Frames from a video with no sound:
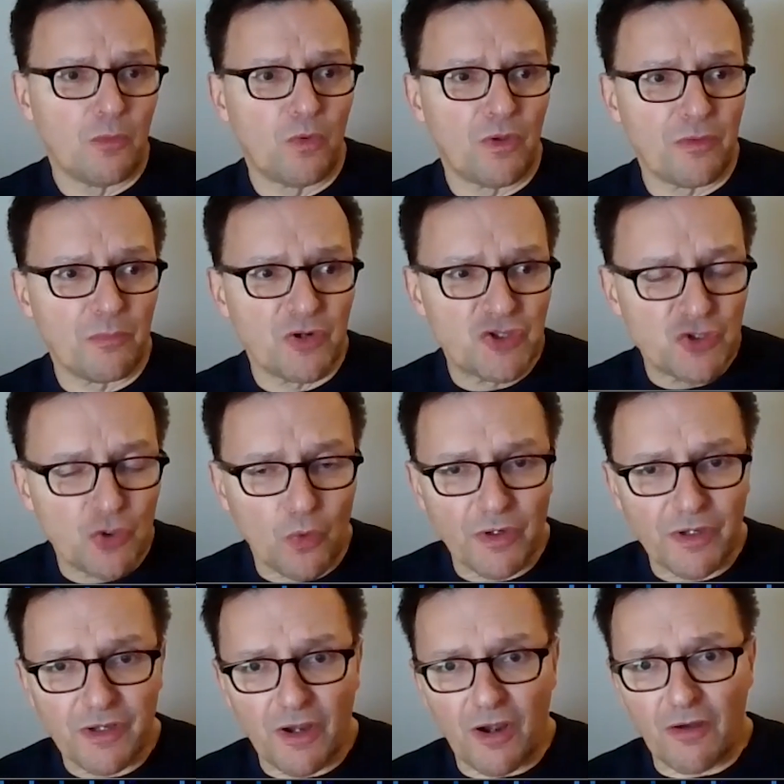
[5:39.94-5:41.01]
with the
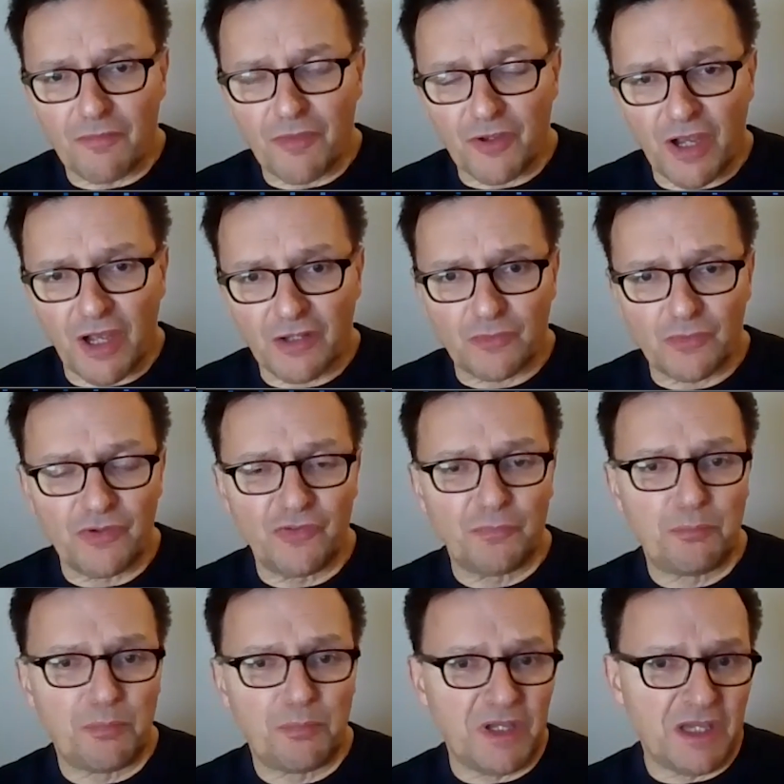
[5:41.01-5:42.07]
majority of the countries
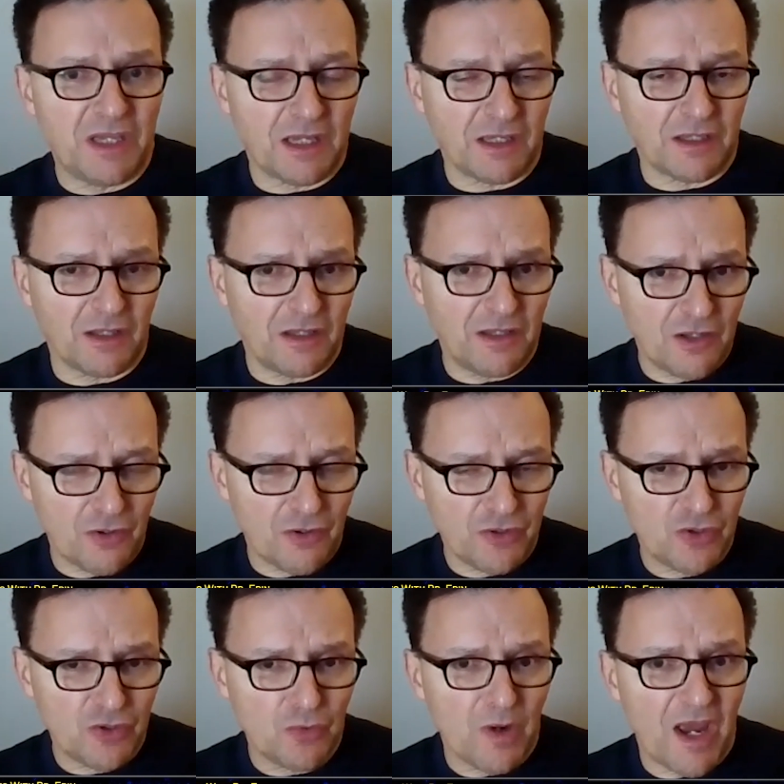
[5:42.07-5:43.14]
being either
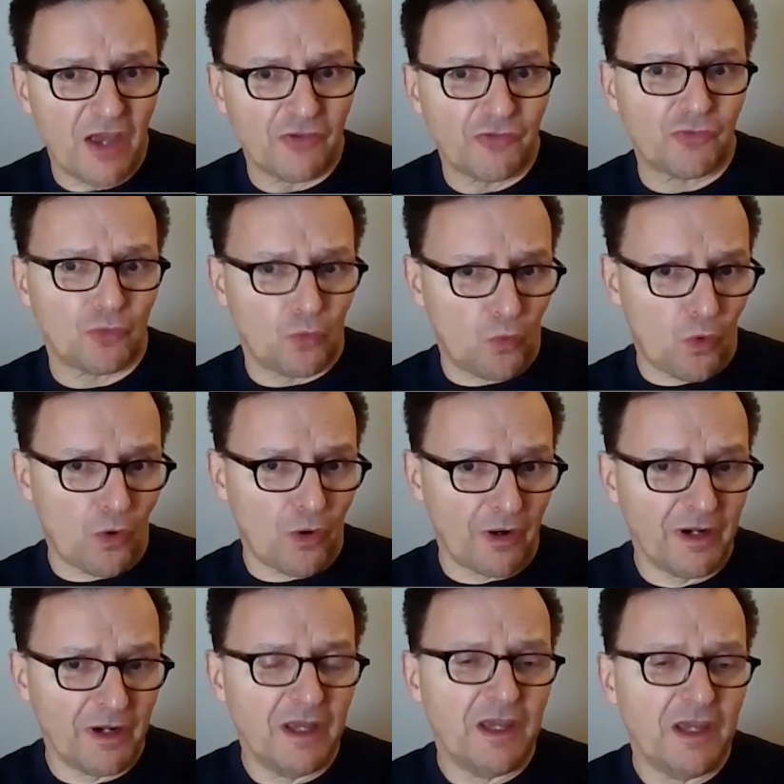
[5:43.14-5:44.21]
US or